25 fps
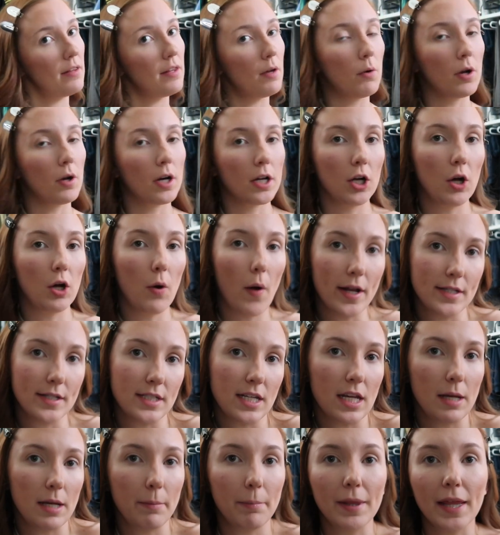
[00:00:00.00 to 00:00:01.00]
They want to go out
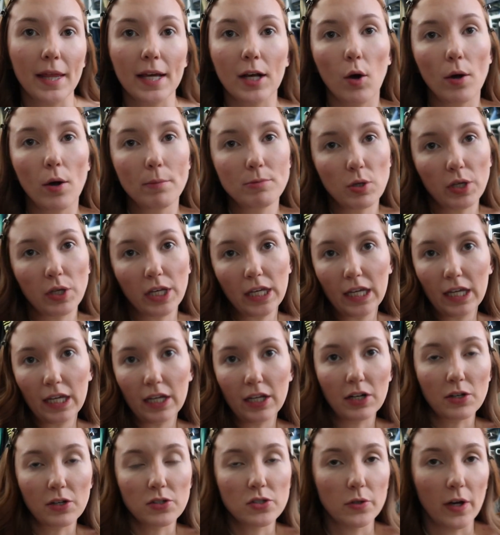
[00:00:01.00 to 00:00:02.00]
to eat be like, oh, I'm doing
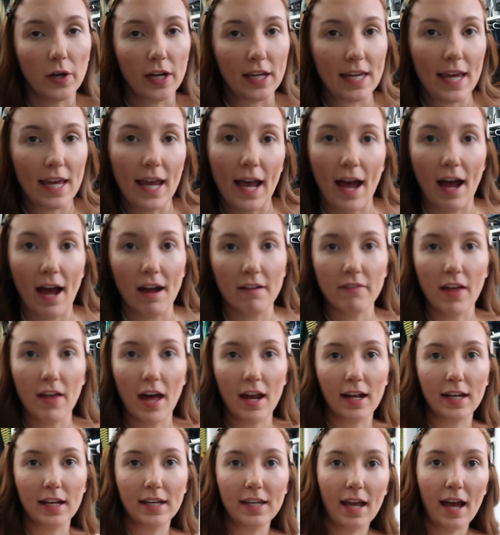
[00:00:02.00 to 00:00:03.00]
keto, so I can't have that
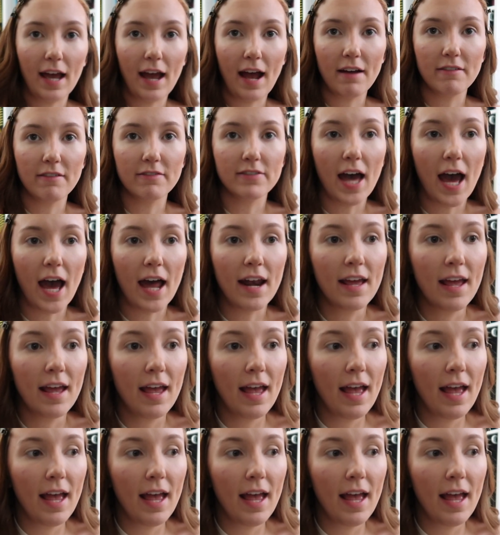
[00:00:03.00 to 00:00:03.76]
and I can't have that.